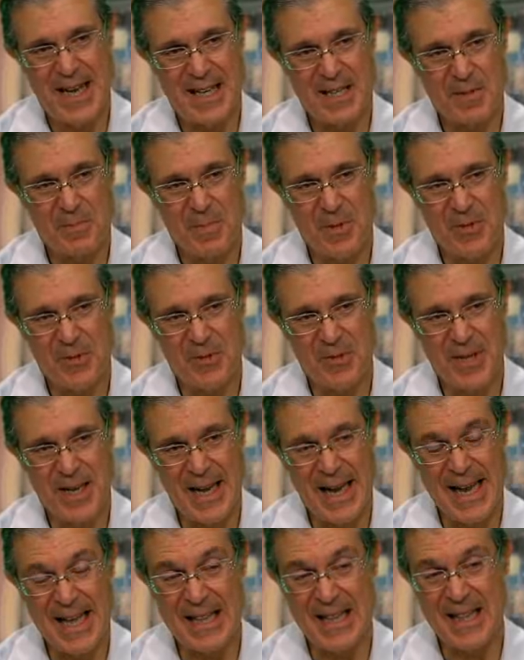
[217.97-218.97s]
Hospital
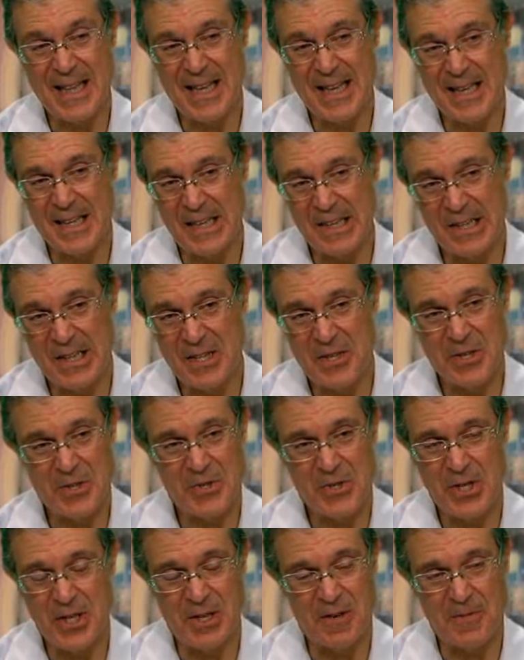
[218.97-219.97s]
and the Lindner
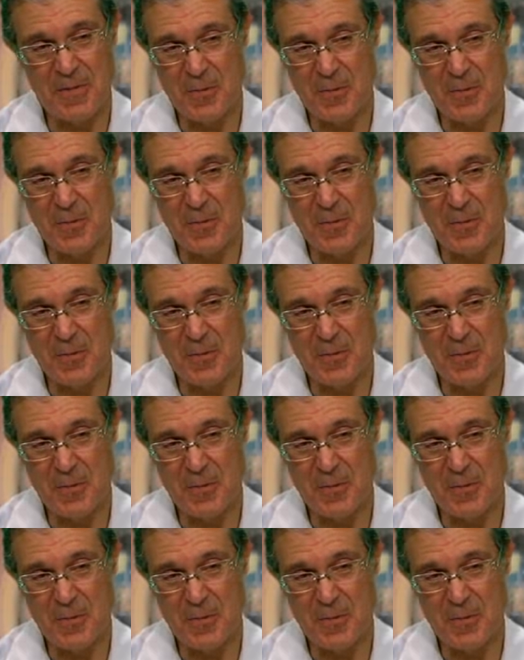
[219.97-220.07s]
Center